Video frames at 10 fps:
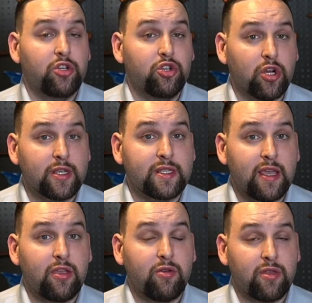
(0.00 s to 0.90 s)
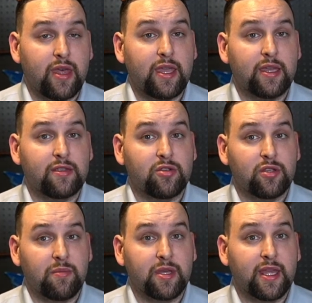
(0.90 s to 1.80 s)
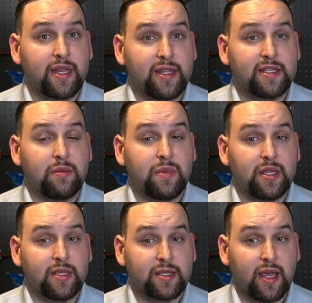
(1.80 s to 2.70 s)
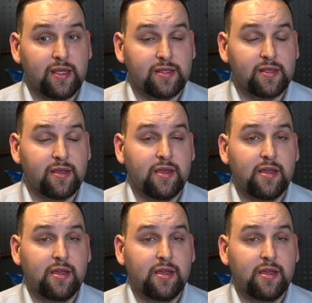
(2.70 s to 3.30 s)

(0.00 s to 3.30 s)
just that you think it's something that needs to be discussed.